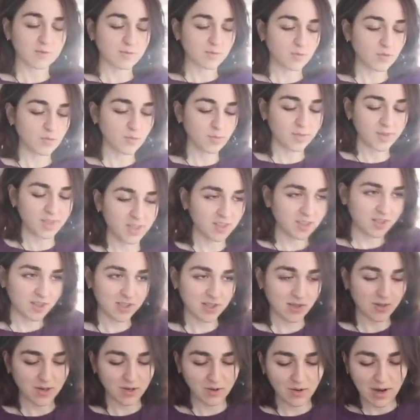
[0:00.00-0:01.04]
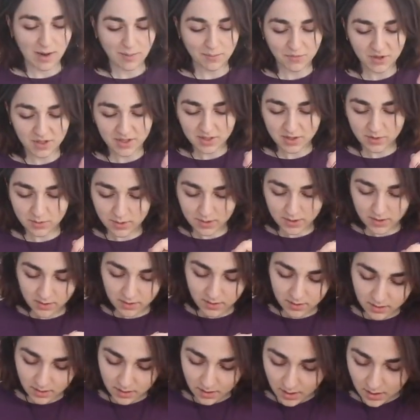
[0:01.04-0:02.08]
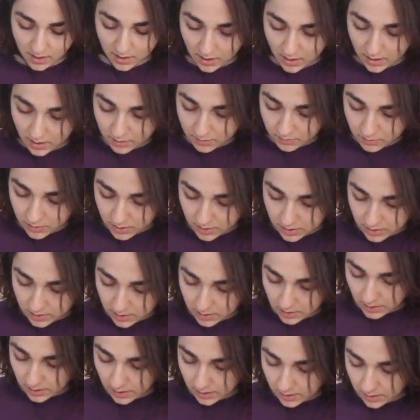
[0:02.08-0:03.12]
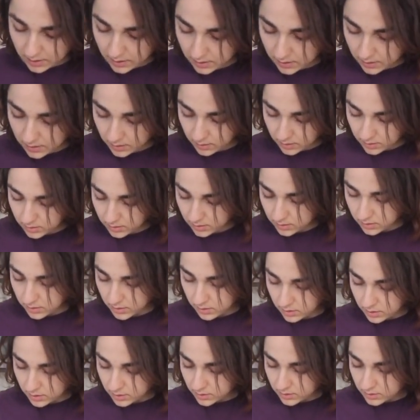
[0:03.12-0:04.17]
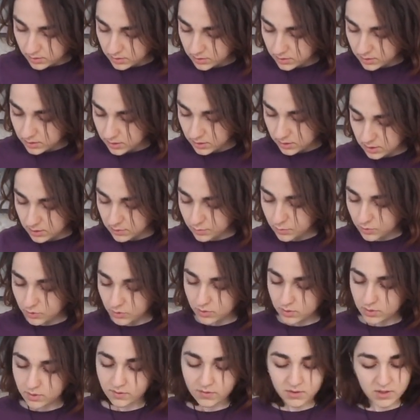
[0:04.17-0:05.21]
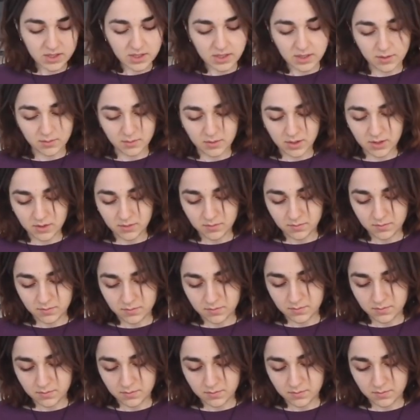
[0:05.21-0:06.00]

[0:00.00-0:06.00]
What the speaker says: spoon would be good, so I grabbed this one. And we're gonna add a teaspoon of cinnamon,